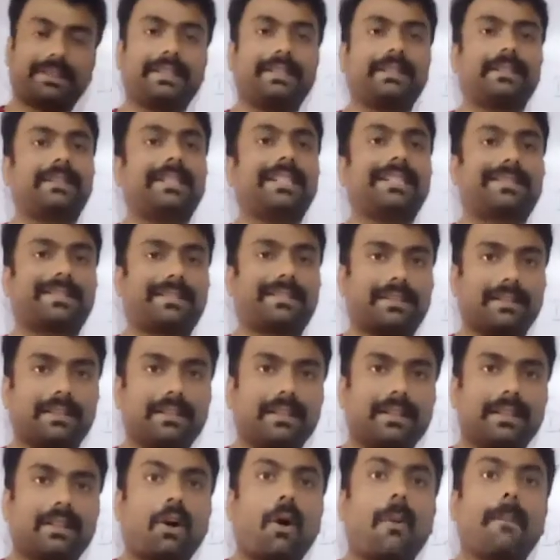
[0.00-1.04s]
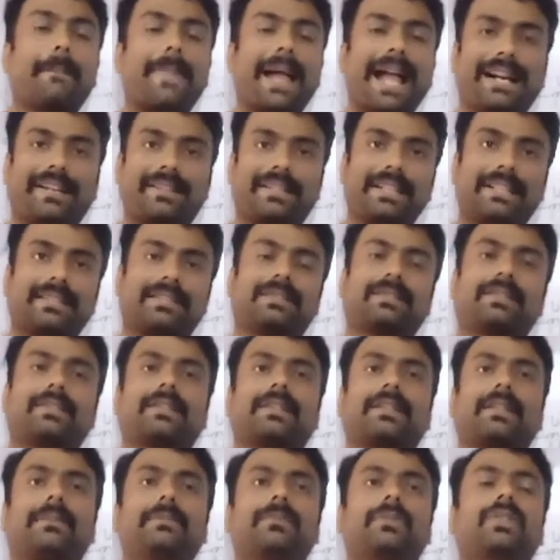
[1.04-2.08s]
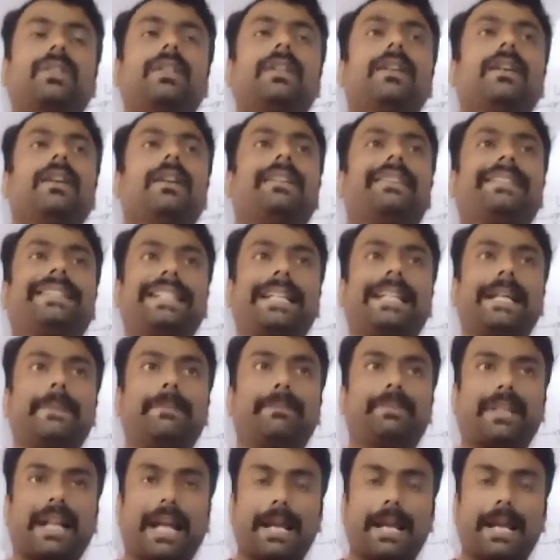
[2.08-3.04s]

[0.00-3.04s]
disk, compact disc comes, tape